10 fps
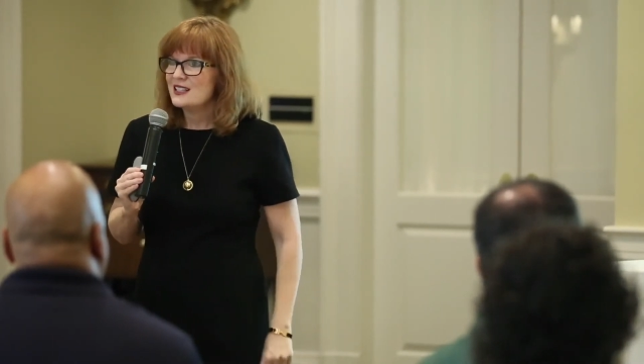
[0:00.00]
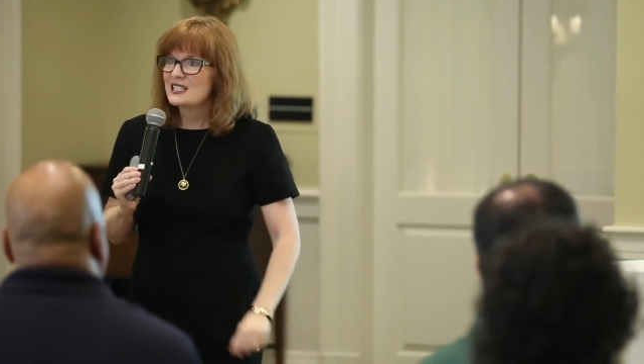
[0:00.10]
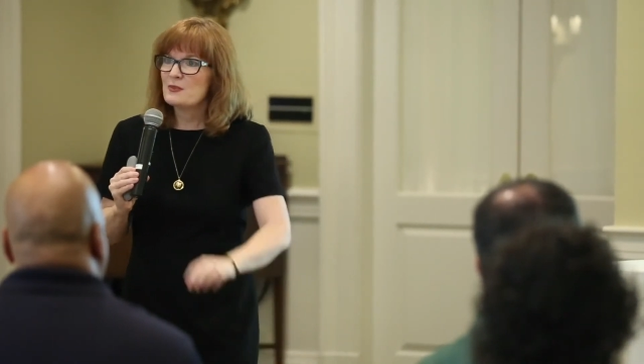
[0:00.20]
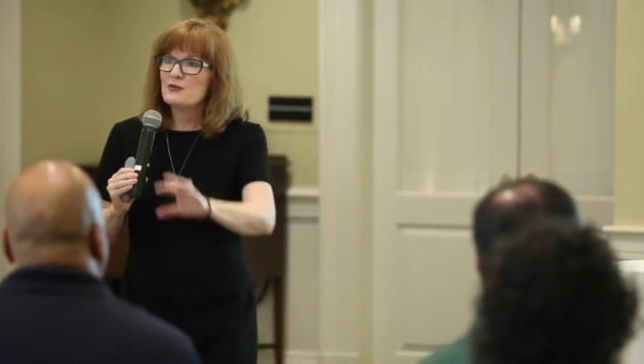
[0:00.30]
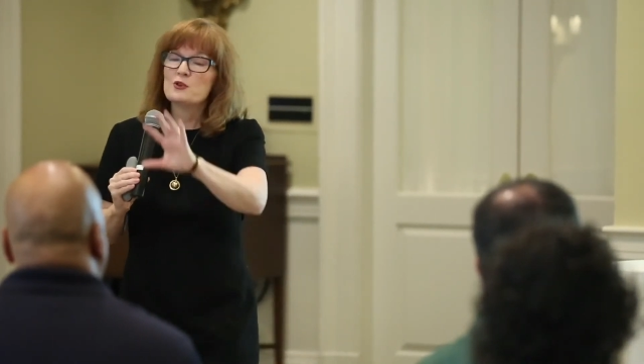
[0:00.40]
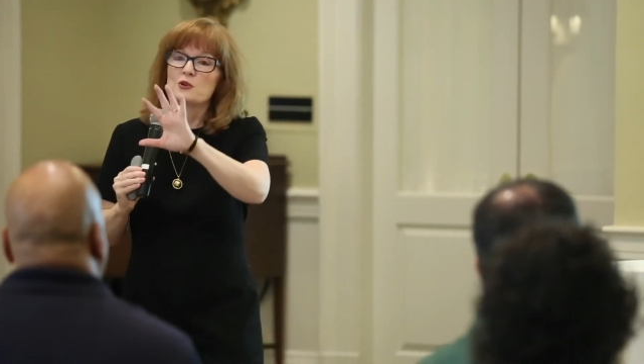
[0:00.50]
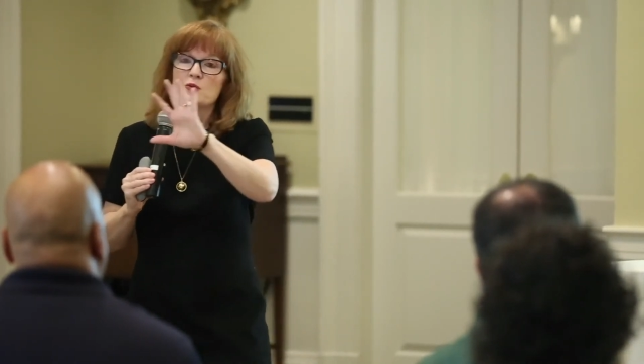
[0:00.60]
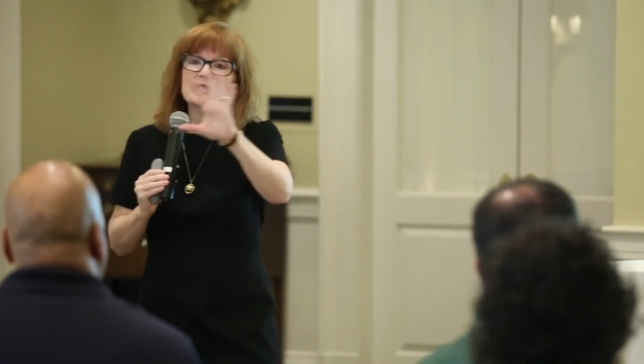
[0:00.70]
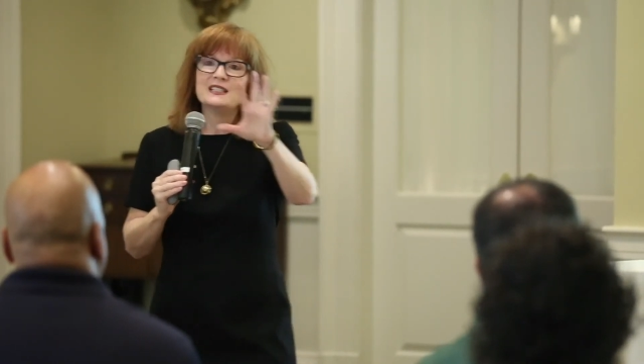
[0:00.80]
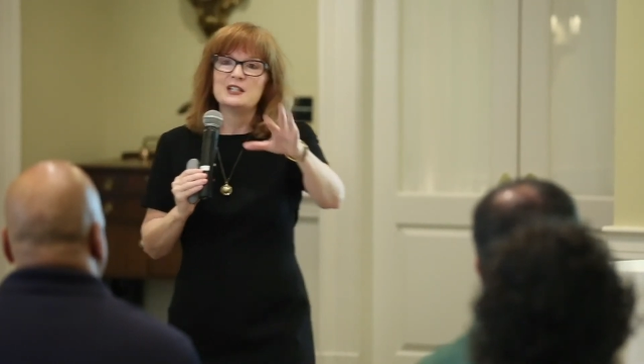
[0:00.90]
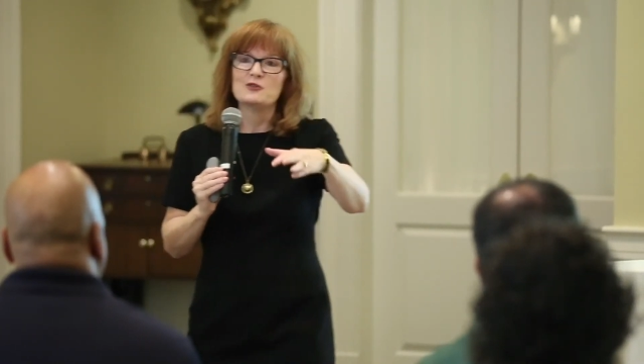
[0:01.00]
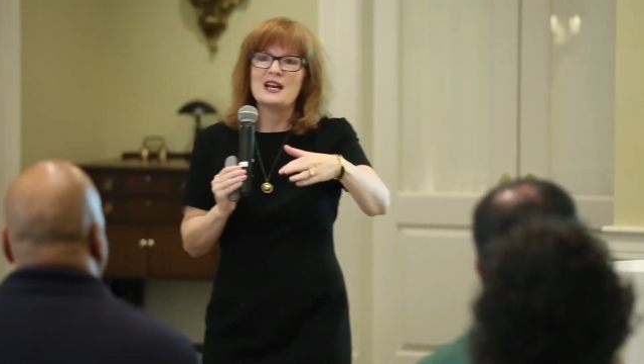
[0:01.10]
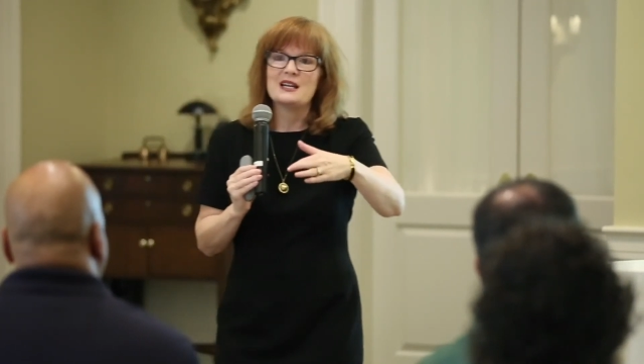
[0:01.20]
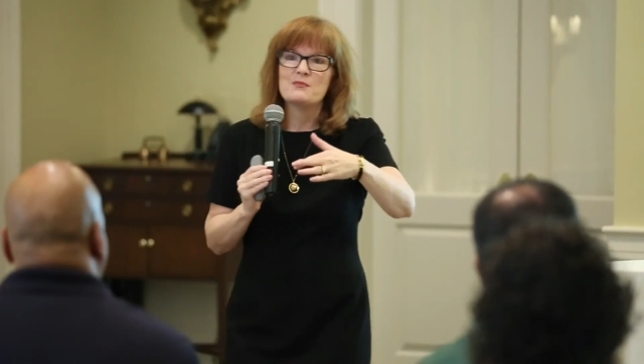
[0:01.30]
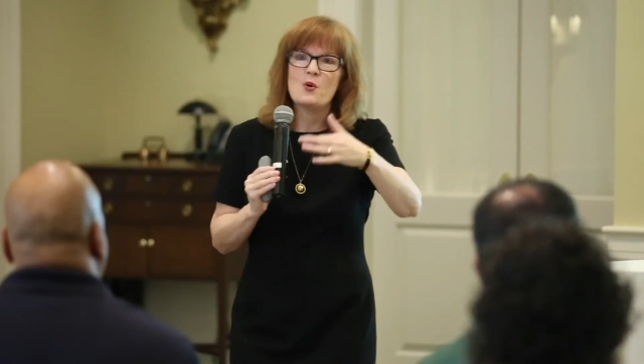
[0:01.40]
Some of you are really
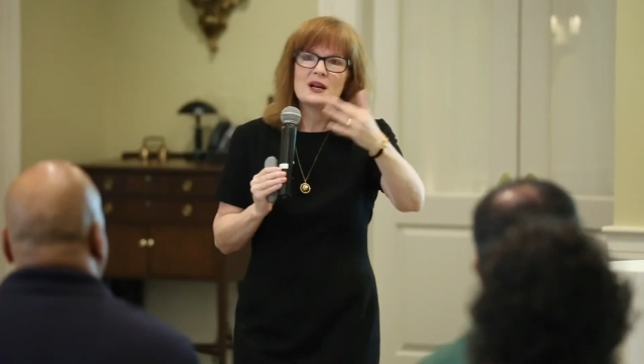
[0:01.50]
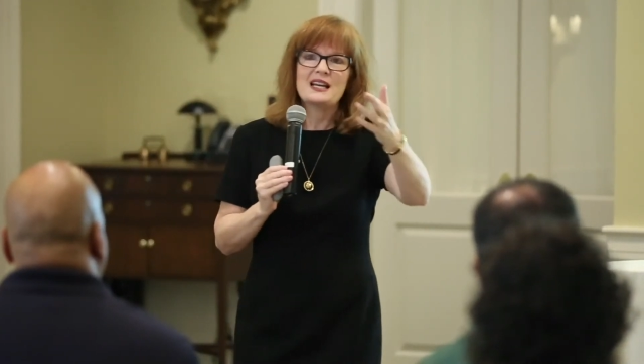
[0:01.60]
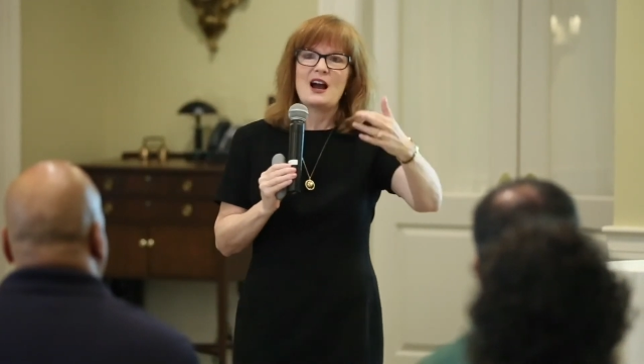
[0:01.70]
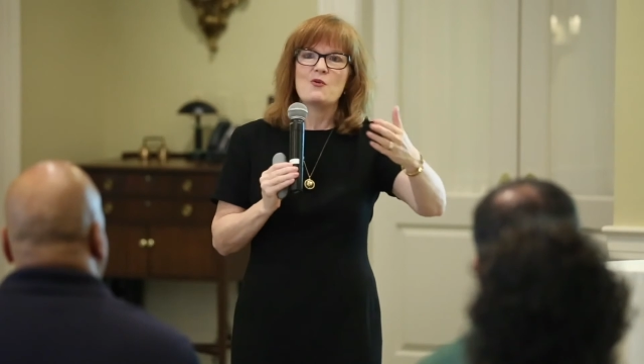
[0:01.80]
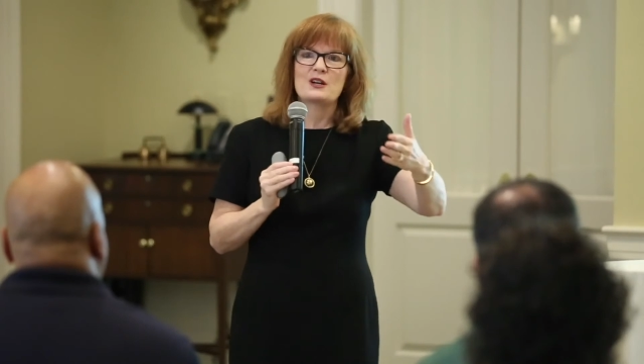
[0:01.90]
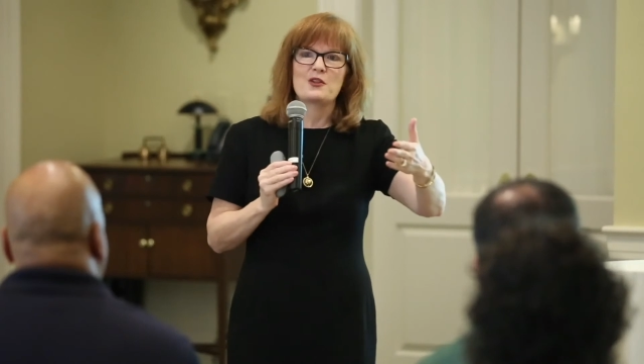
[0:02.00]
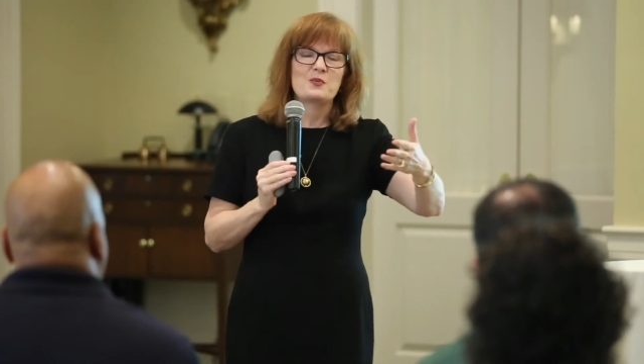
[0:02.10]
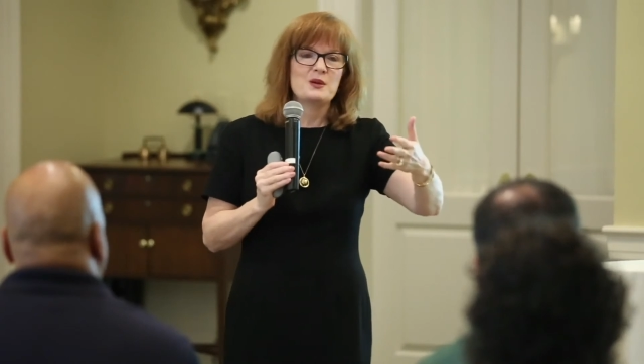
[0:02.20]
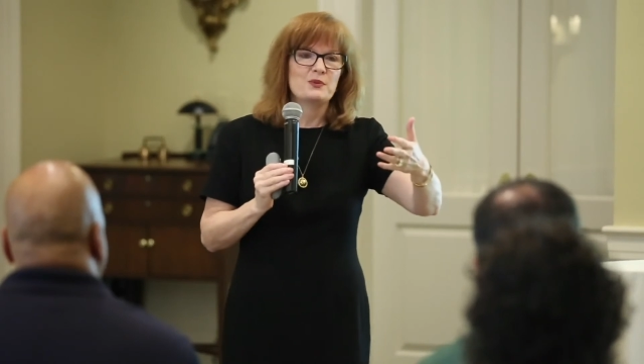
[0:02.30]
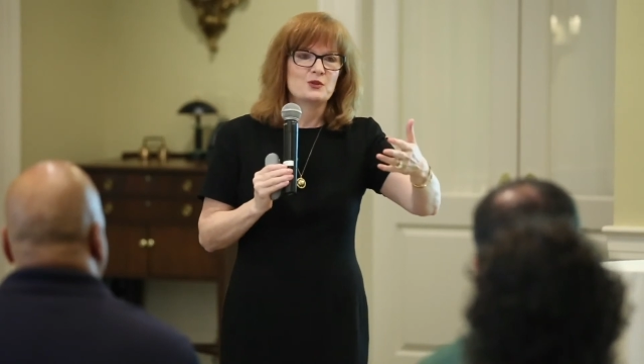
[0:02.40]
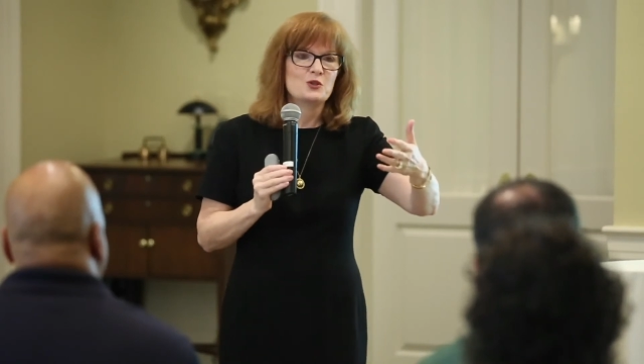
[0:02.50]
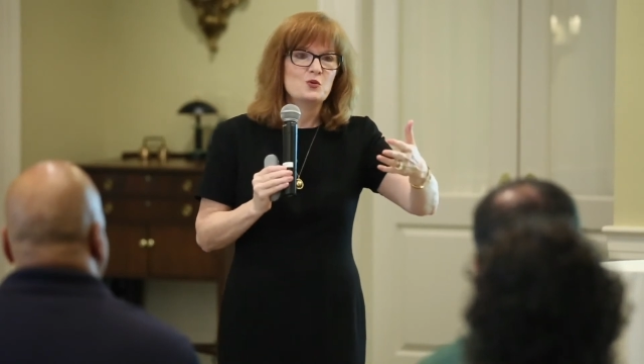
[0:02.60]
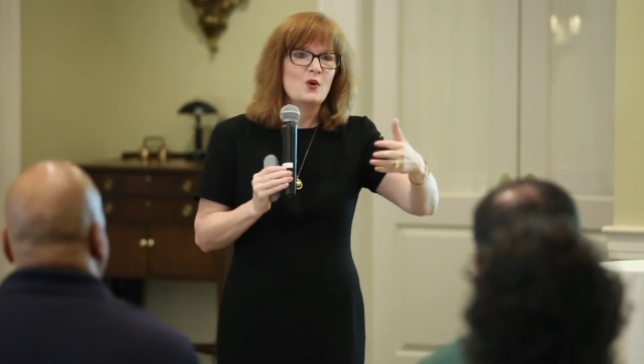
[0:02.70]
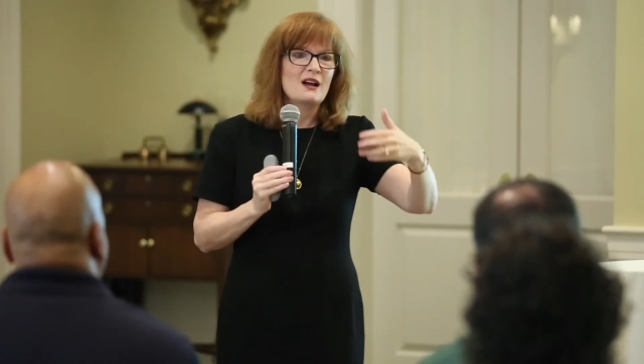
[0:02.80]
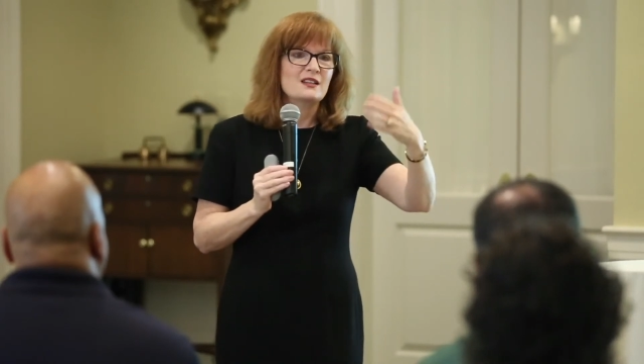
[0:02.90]
great at pointing out what other people do
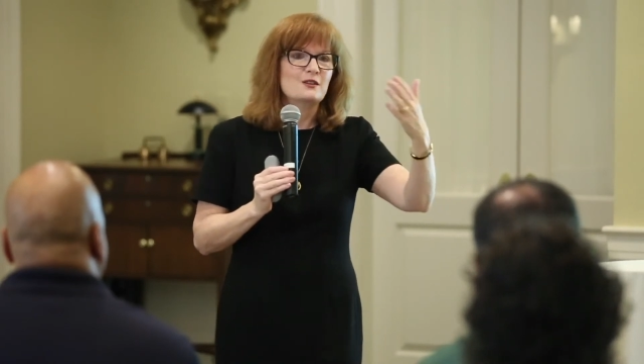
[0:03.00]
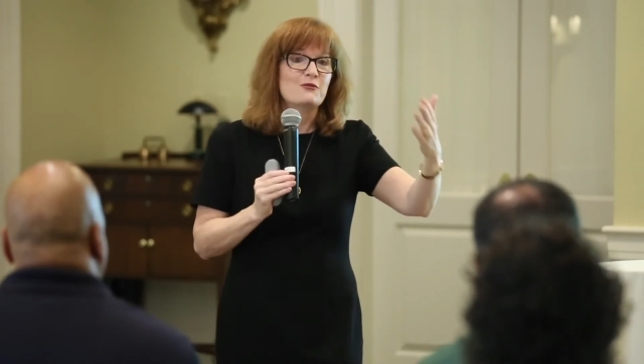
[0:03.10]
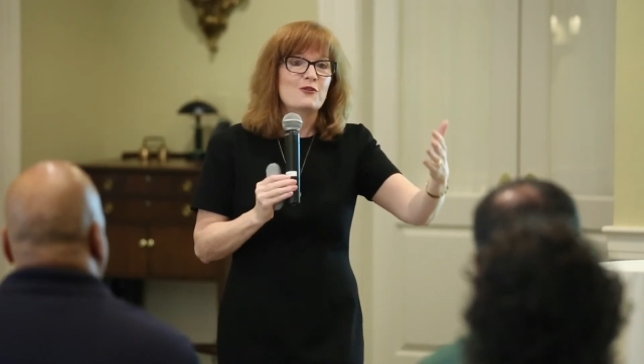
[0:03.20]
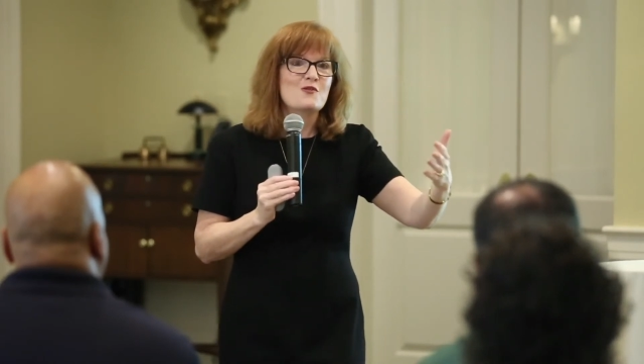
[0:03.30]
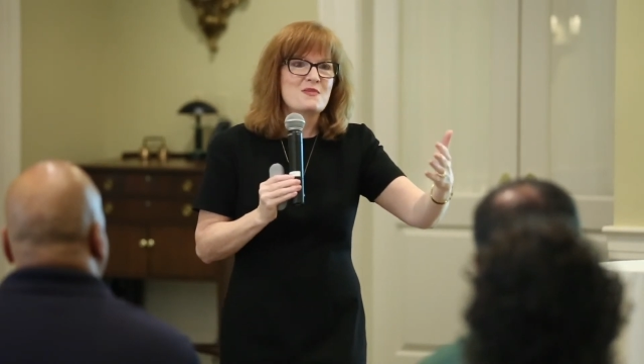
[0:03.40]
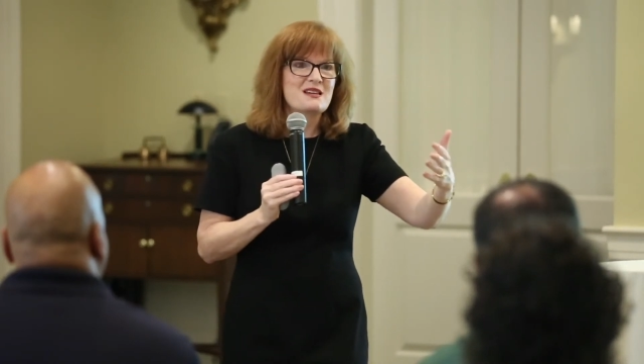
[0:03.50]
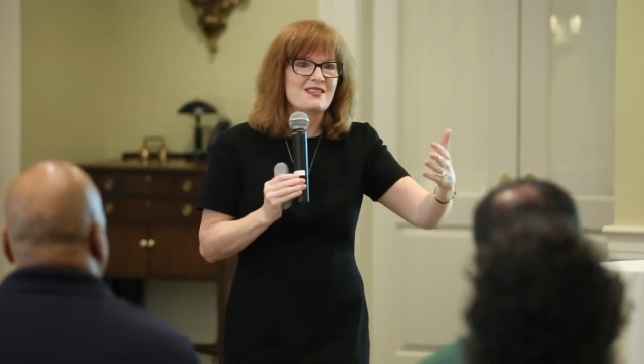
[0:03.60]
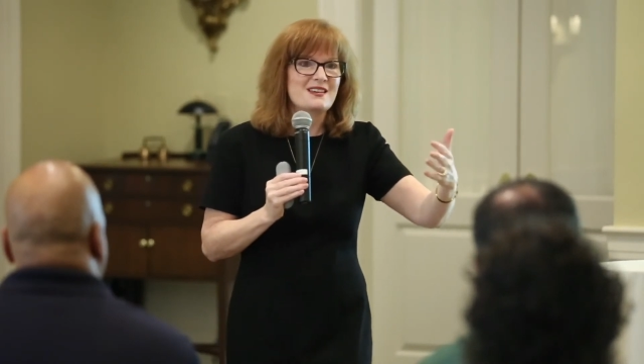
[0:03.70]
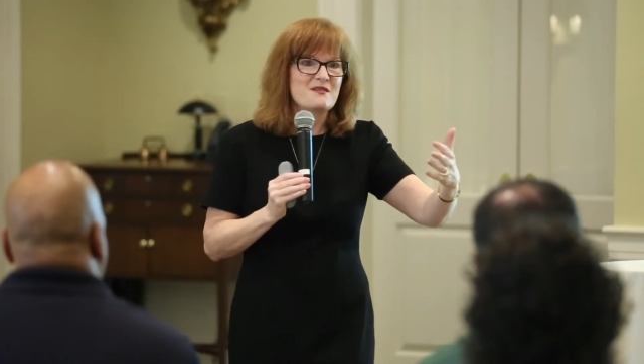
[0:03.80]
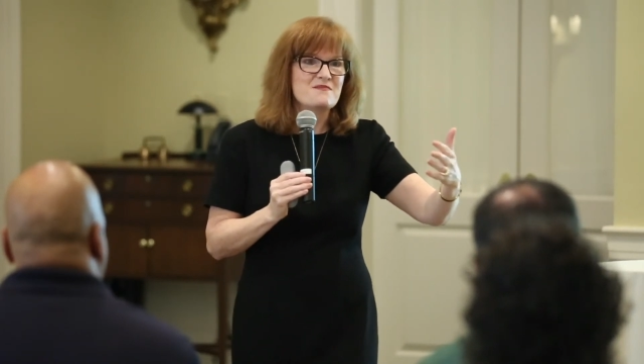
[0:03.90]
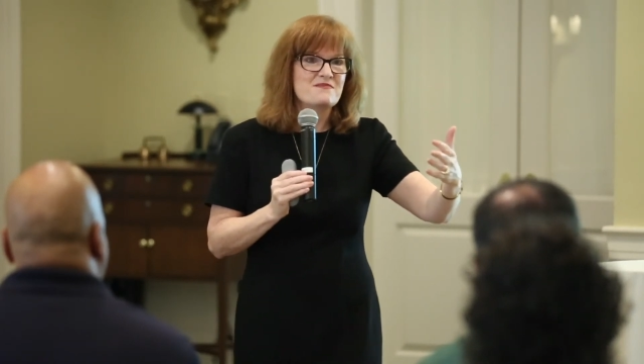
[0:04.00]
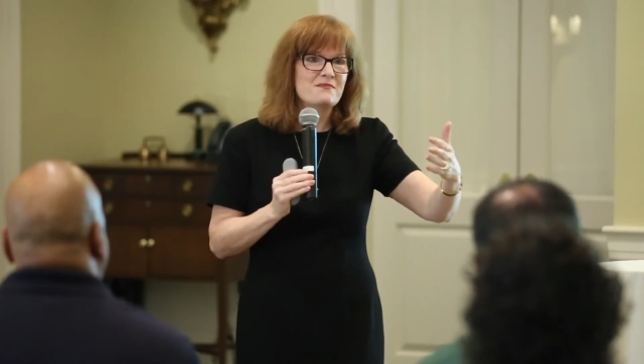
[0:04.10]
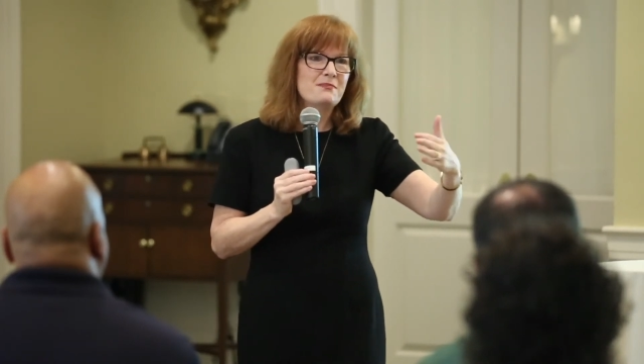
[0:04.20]
well and affirming them.